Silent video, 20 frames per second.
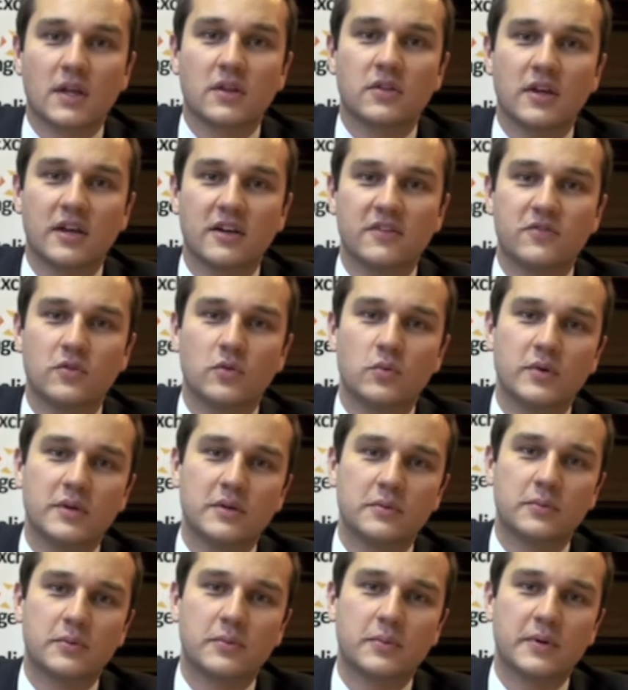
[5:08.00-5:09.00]
Therefore,
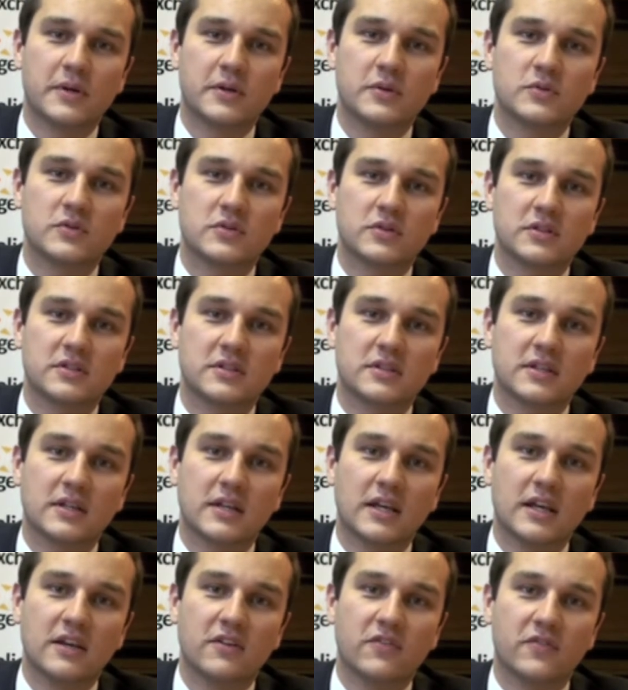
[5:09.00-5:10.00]
we propose that
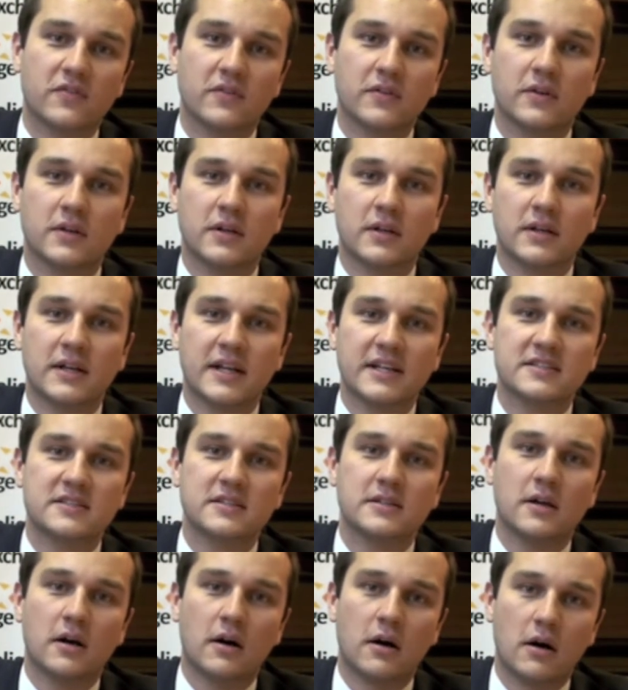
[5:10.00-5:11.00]
if less
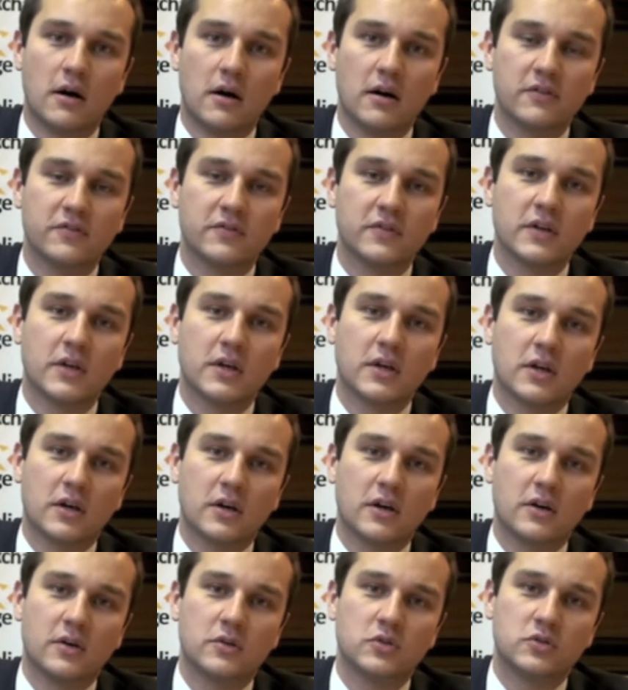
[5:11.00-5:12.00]
than half
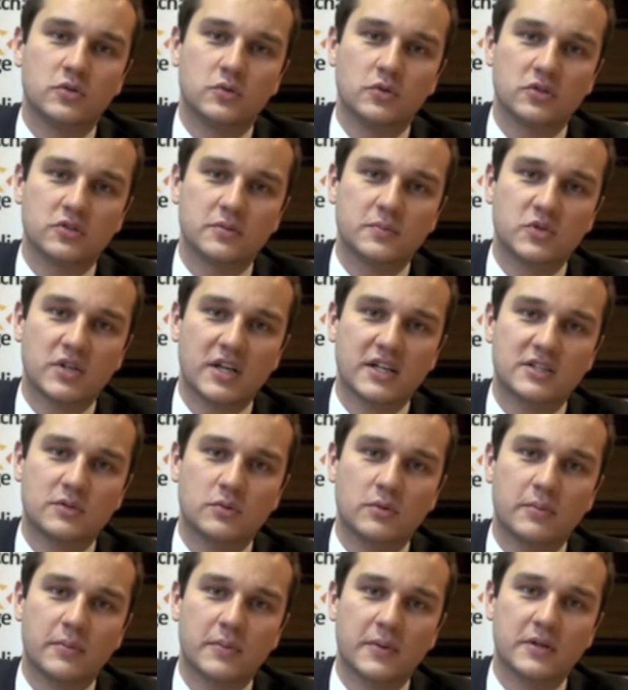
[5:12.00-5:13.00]
do not object
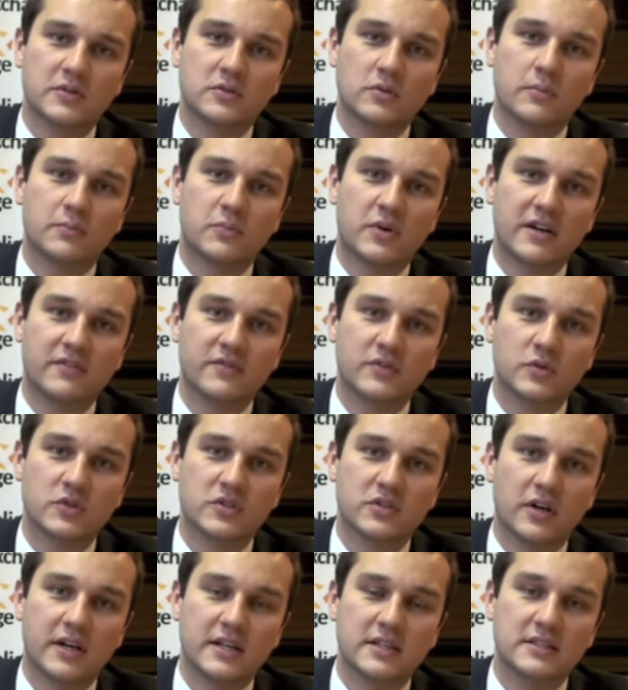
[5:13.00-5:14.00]
to a proposal on brownfield
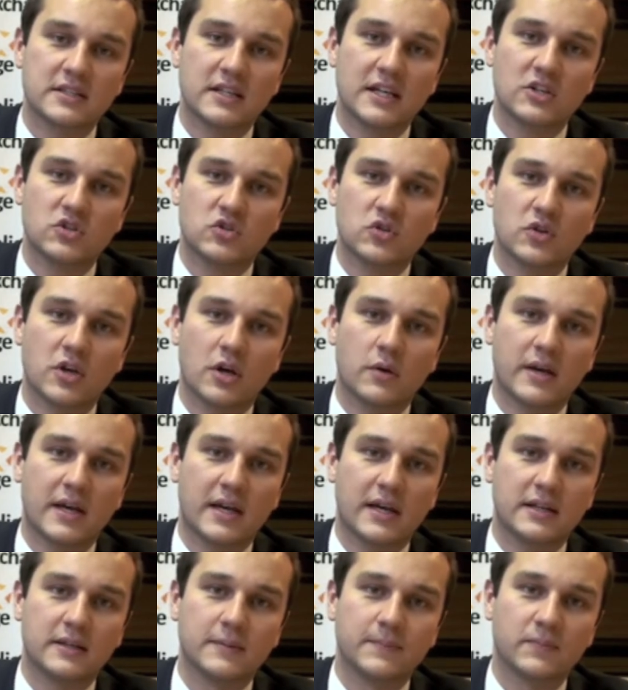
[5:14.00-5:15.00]
sites, it should go
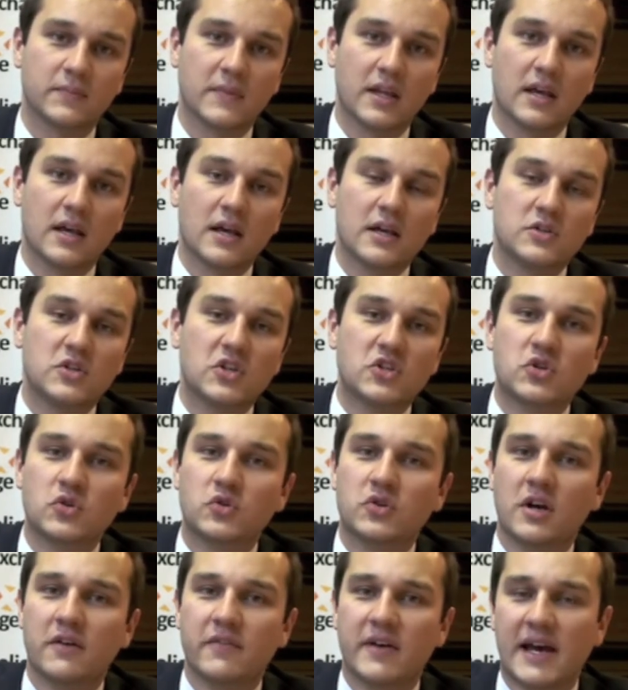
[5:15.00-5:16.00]
ahead. This
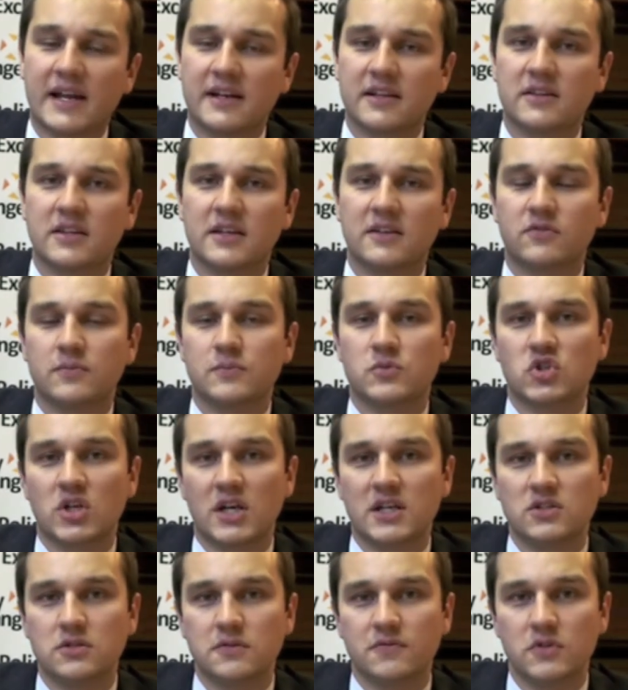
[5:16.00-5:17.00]
could cover anything from
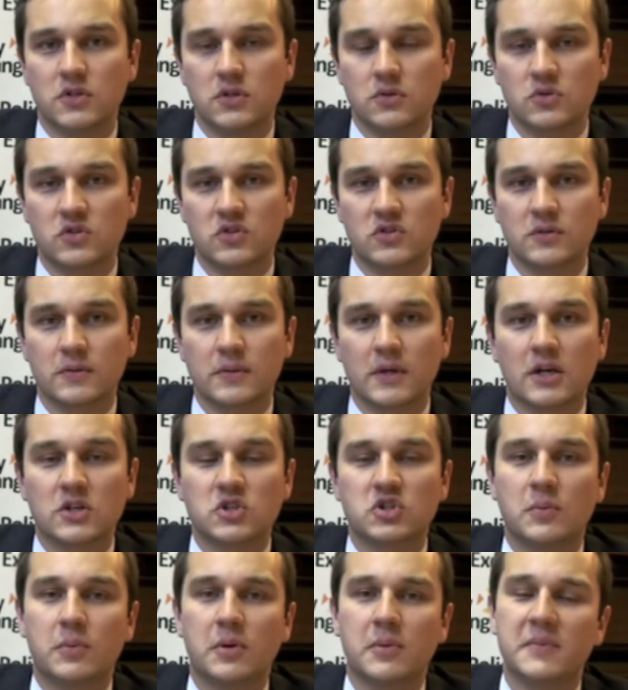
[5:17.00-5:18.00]
change of use
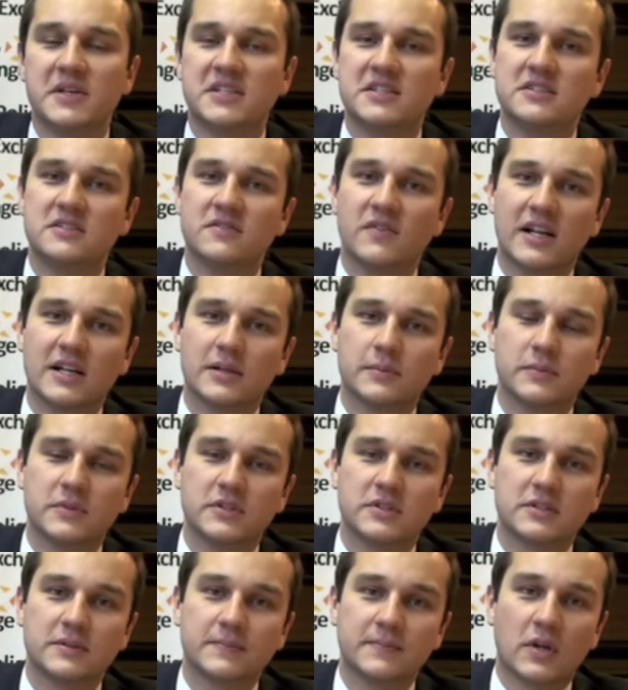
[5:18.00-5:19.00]
to permitted
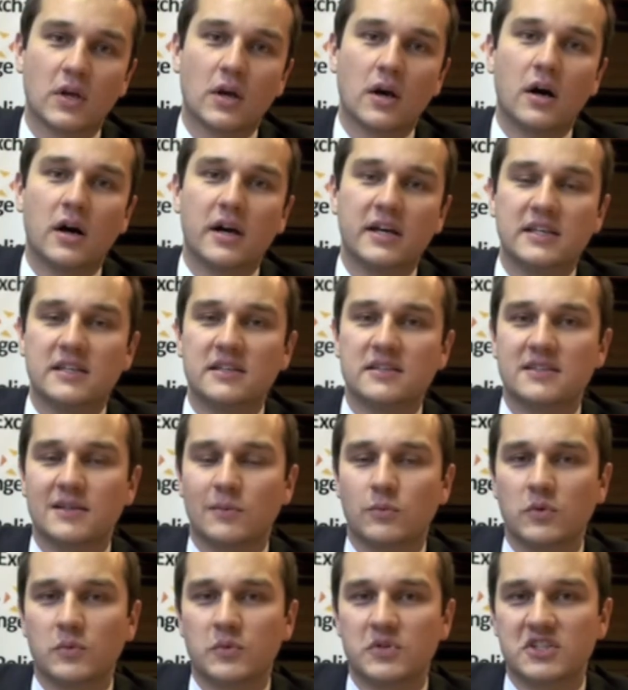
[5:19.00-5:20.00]
development, i.e.
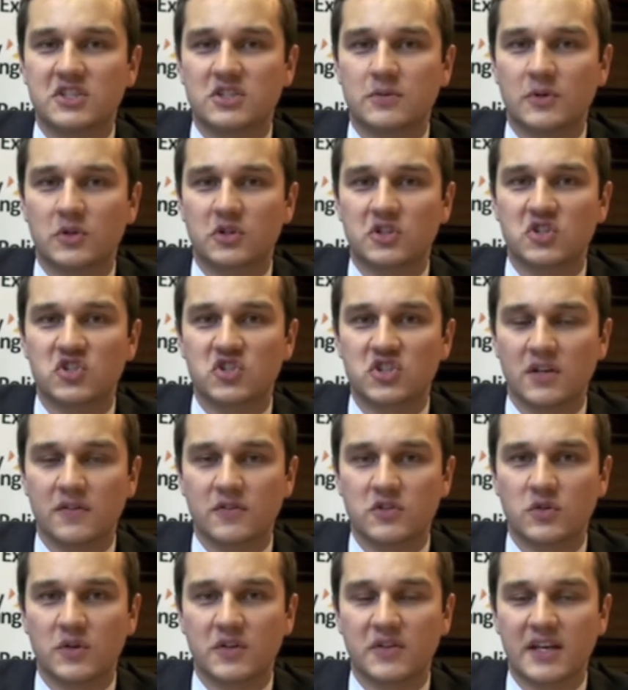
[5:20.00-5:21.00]
someone wanting to build a
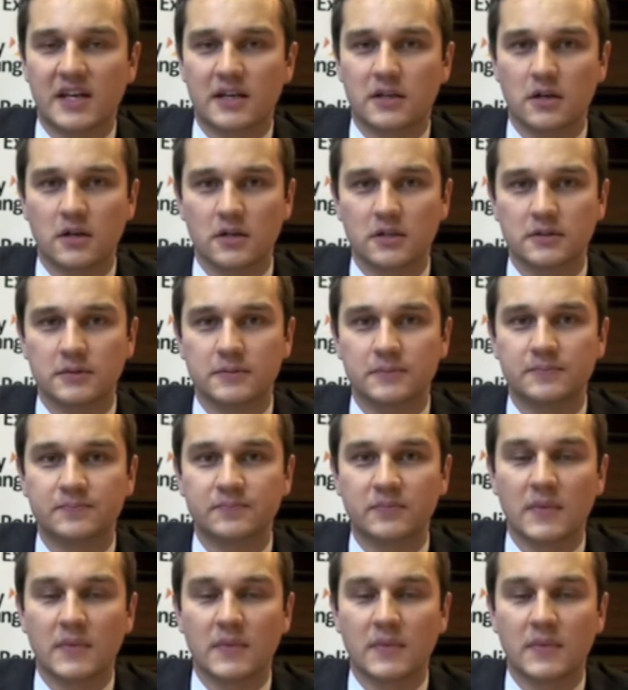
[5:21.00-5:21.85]
conservatory in their garden.